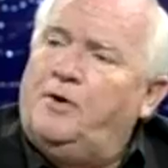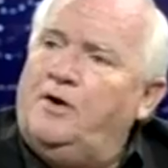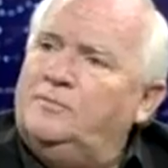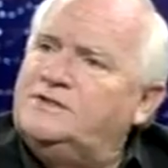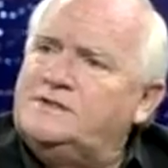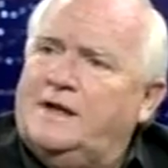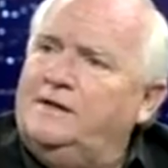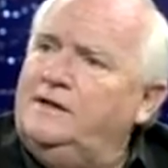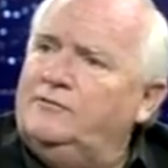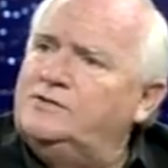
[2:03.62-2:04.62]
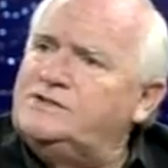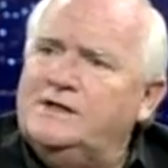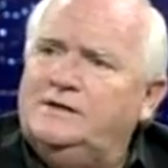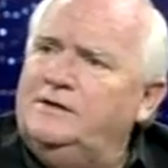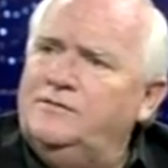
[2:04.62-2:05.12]
a promise that I'd never
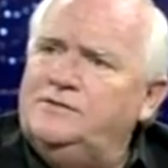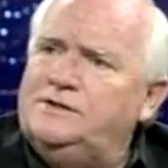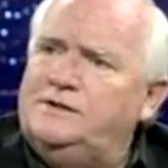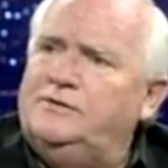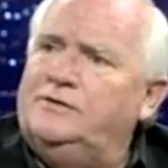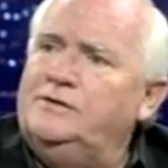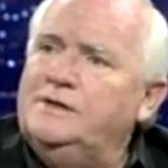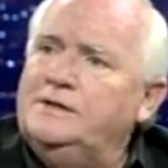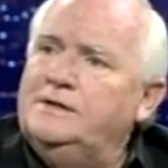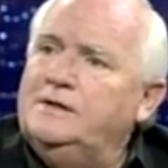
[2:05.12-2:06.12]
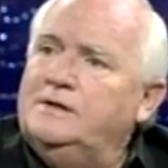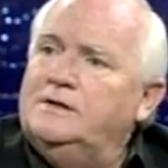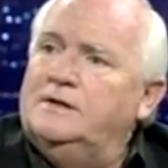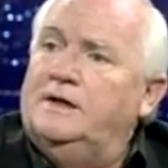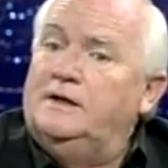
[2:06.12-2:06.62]
shed another tear,
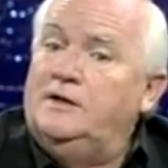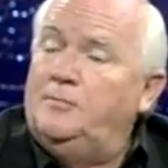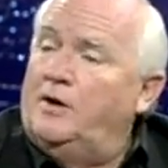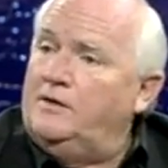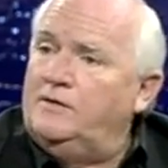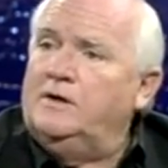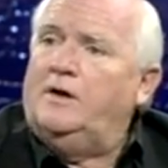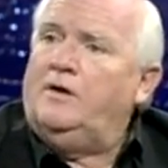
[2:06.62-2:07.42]
and anybody that